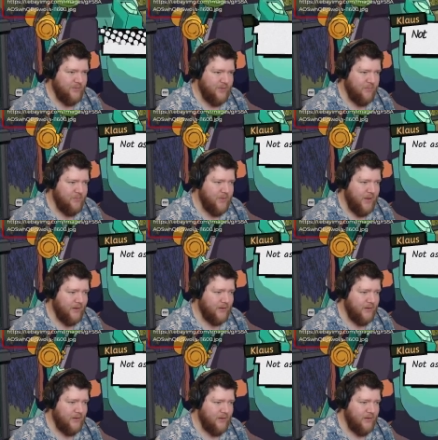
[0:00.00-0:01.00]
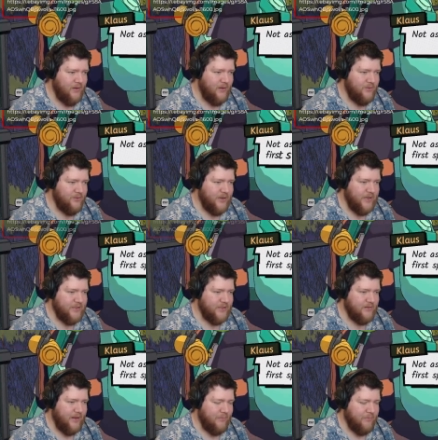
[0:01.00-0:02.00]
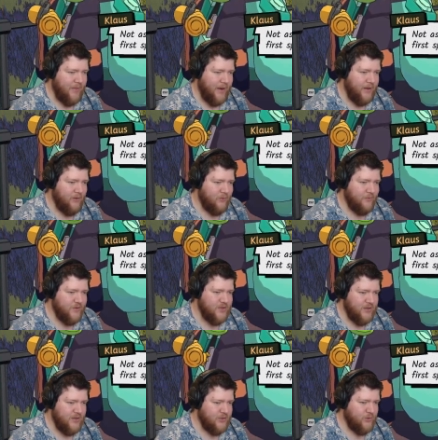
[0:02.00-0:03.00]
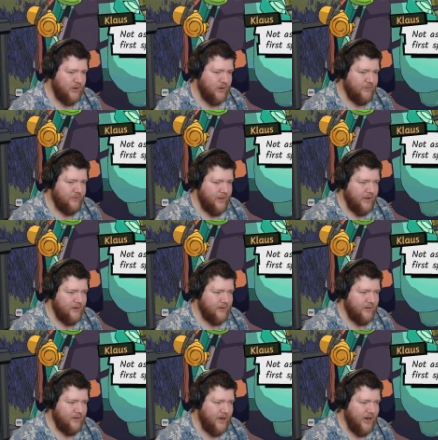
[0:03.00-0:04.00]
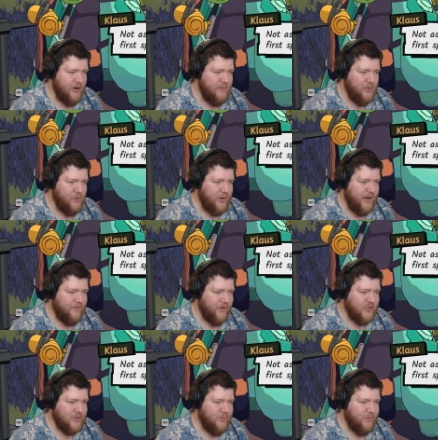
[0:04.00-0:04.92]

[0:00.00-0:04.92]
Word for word: something big. Not as in, like, money or visitors or any of that. I remember when I first